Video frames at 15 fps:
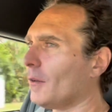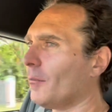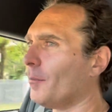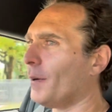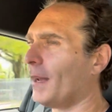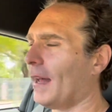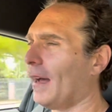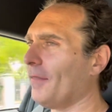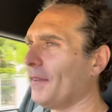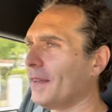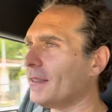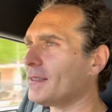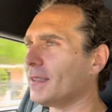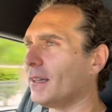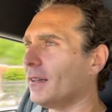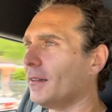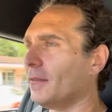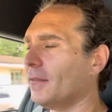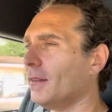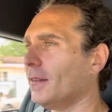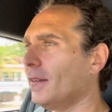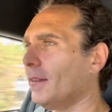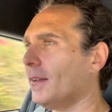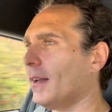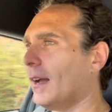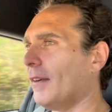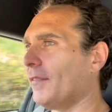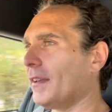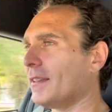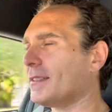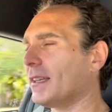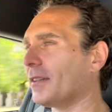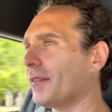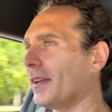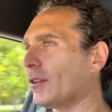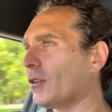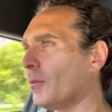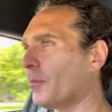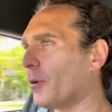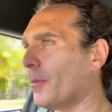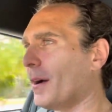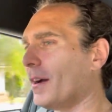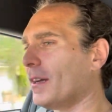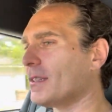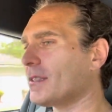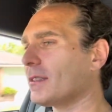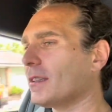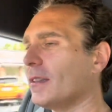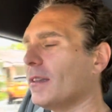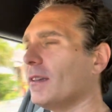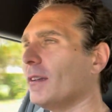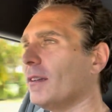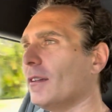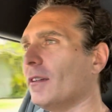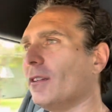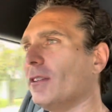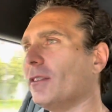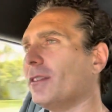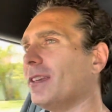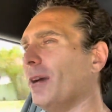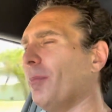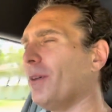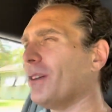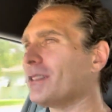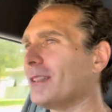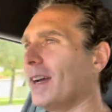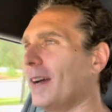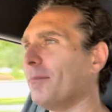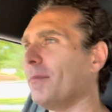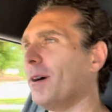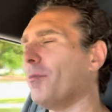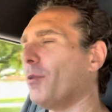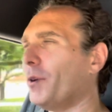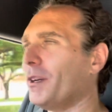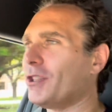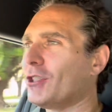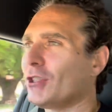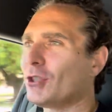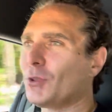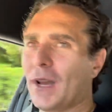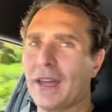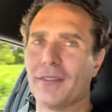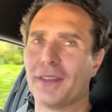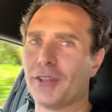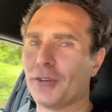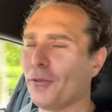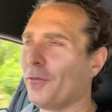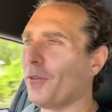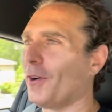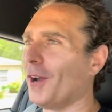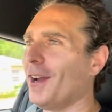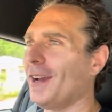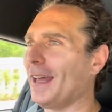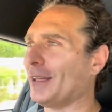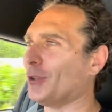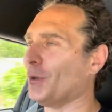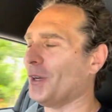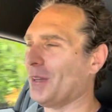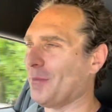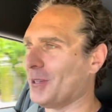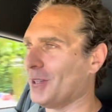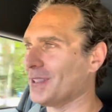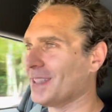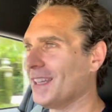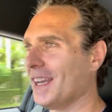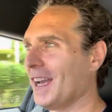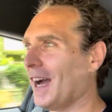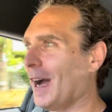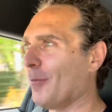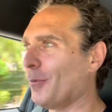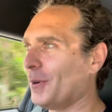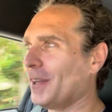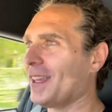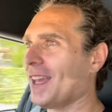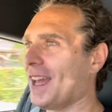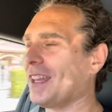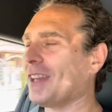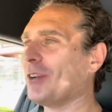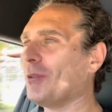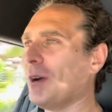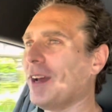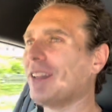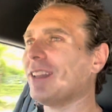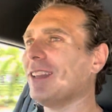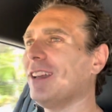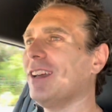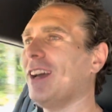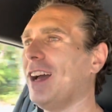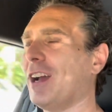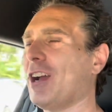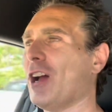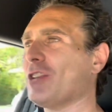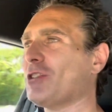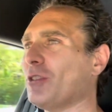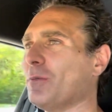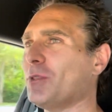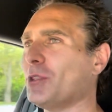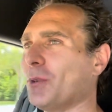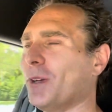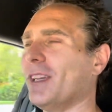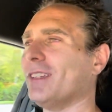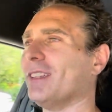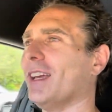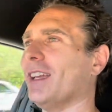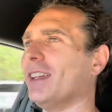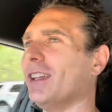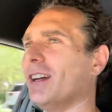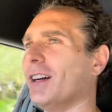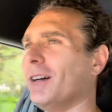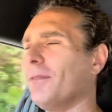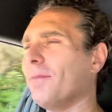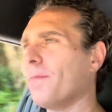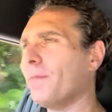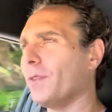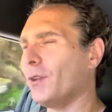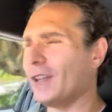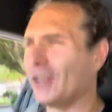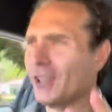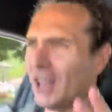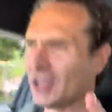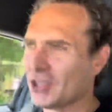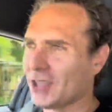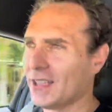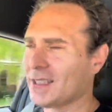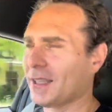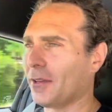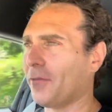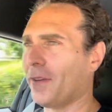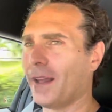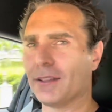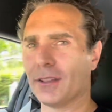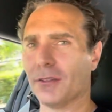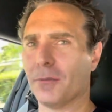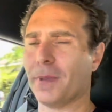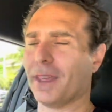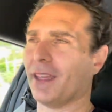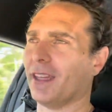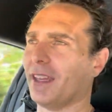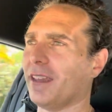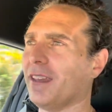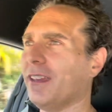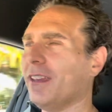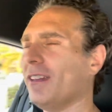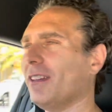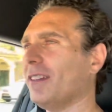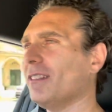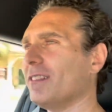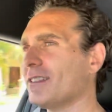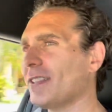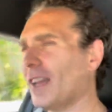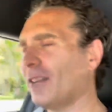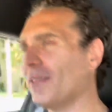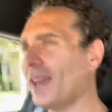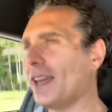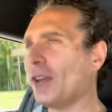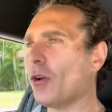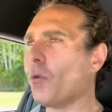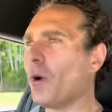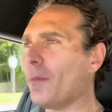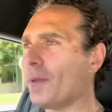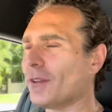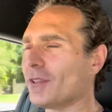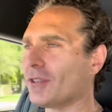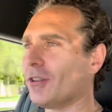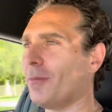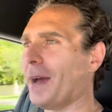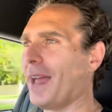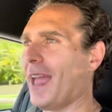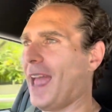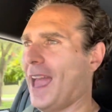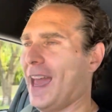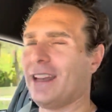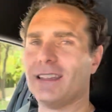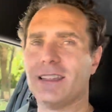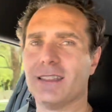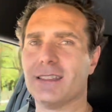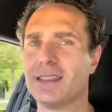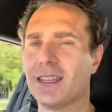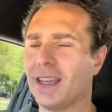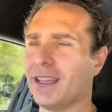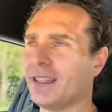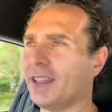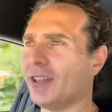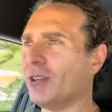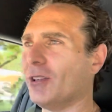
But I think it's a great compromise. The gearbox now, I'm already just driving, for like 20 minutes. I'm already getting quite accustomed to it, and the little nudginess I felt at the beginning is kind of getting away because now my hand is getting,